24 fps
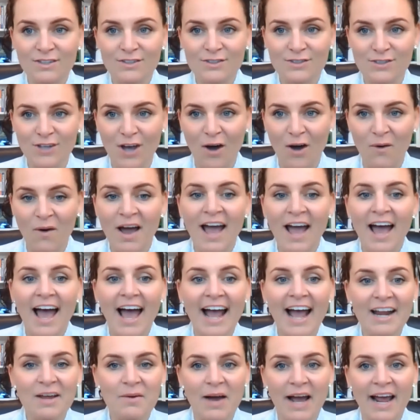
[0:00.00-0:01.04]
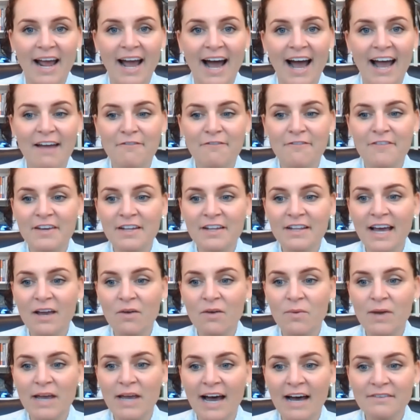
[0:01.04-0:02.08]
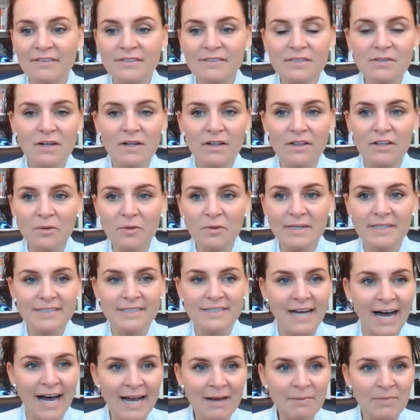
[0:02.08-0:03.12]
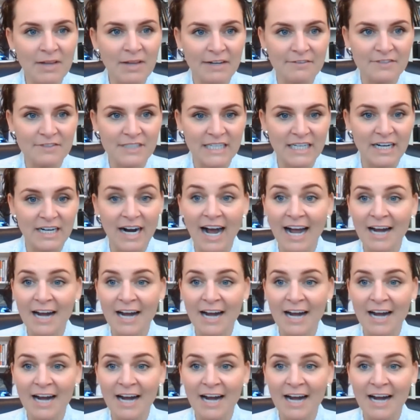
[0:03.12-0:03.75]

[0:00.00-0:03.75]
So anyway, I feel like we have a little bit of time left here.